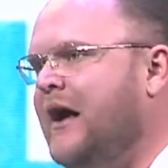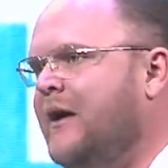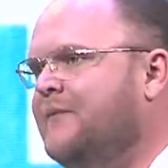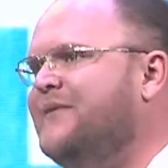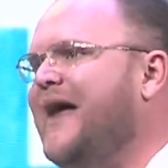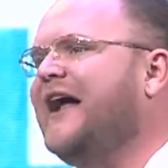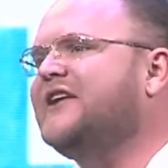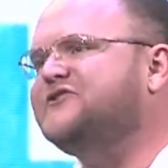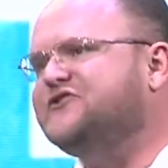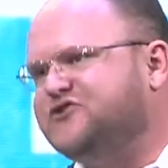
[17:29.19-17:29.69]

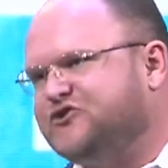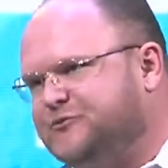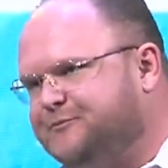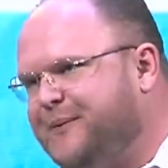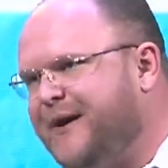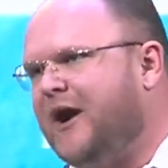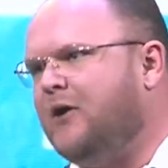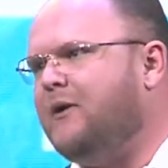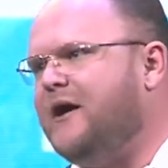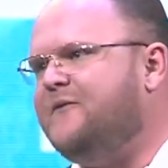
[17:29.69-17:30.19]
that
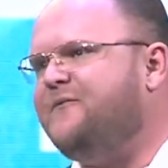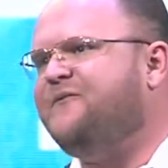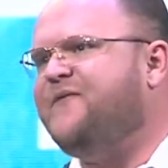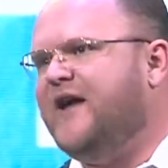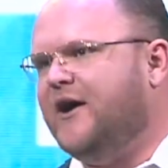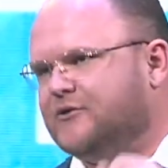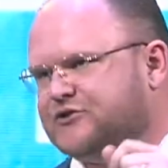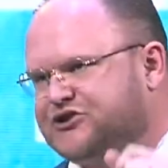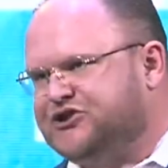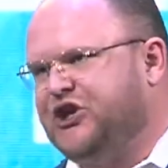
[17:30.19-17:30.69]

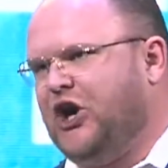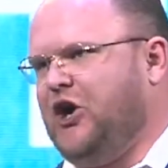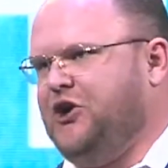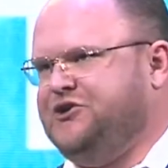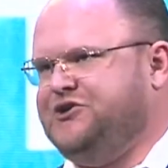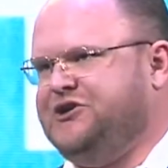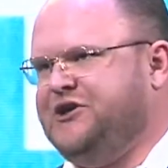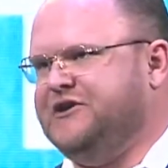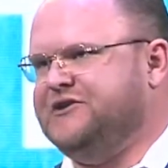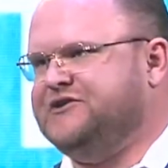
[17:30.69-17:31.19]
spirit-filled
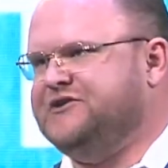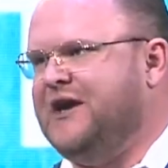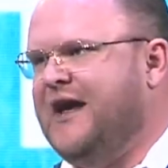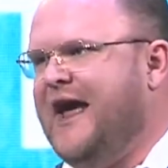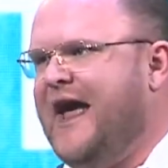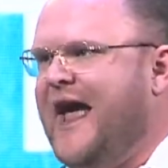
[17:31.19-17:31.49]
churches,